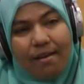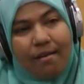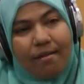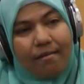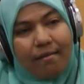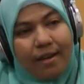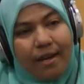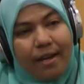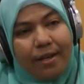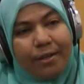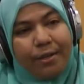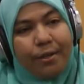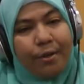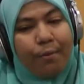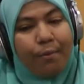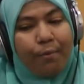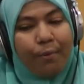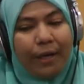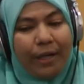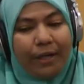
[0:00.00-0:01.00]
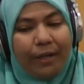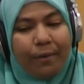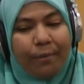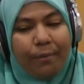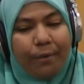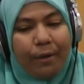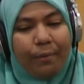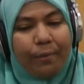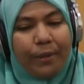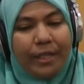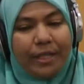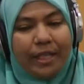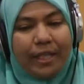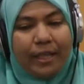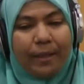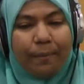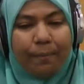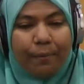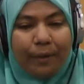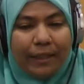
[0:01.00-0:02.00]
Okay, so what would
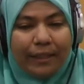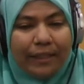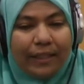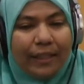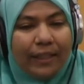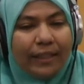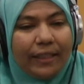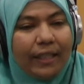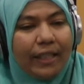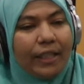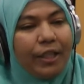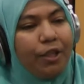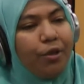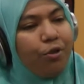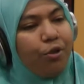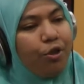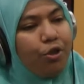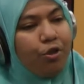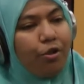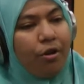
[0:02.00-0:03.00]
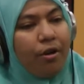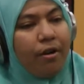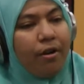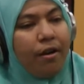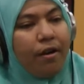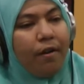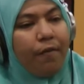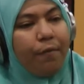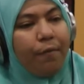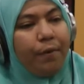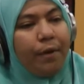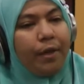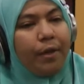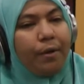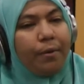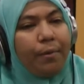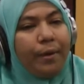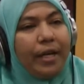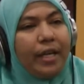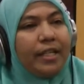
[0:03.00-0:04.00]
set the precedence is you start off with
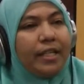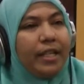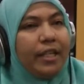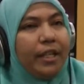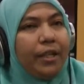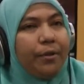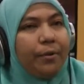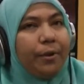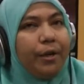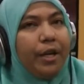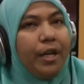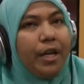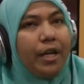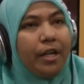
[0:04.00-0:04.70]
creating your